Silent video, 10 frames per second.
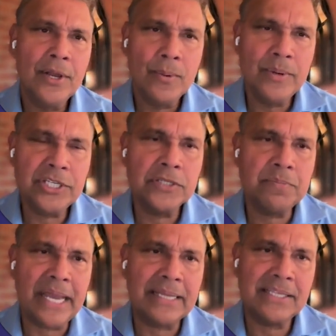We
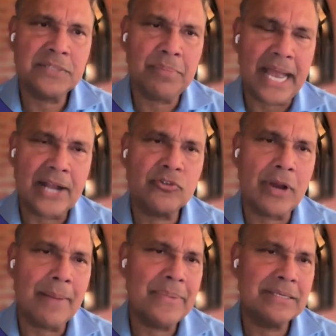suspect this
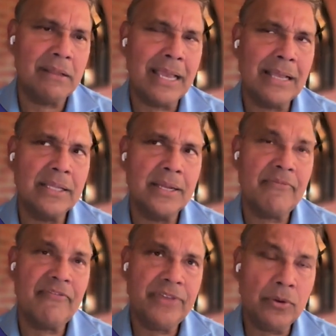backdrop is likely
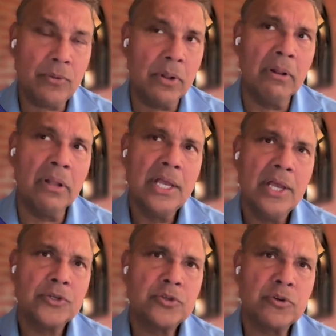to fuel
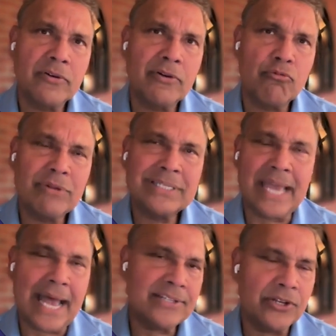sort of a
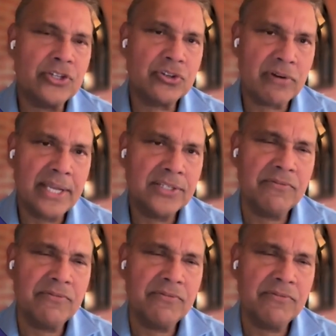risk assets trade.